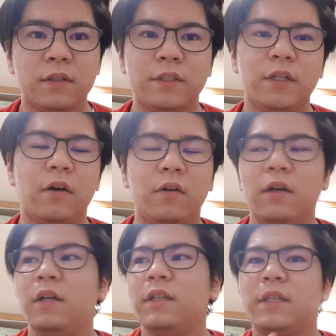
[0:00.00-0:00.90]
So
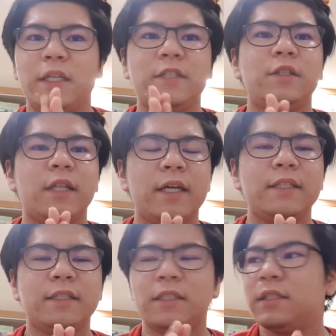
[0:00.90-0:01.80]
this
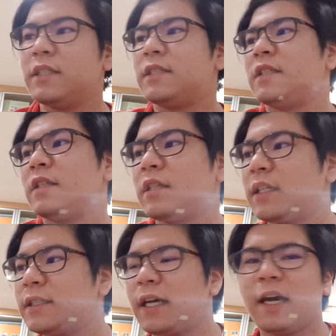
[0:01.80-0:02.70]
list
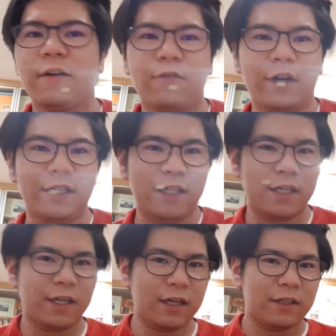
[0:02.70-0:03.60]
I have right
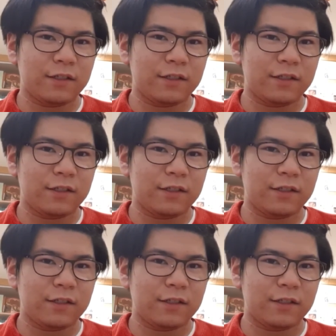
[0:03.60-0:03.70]
here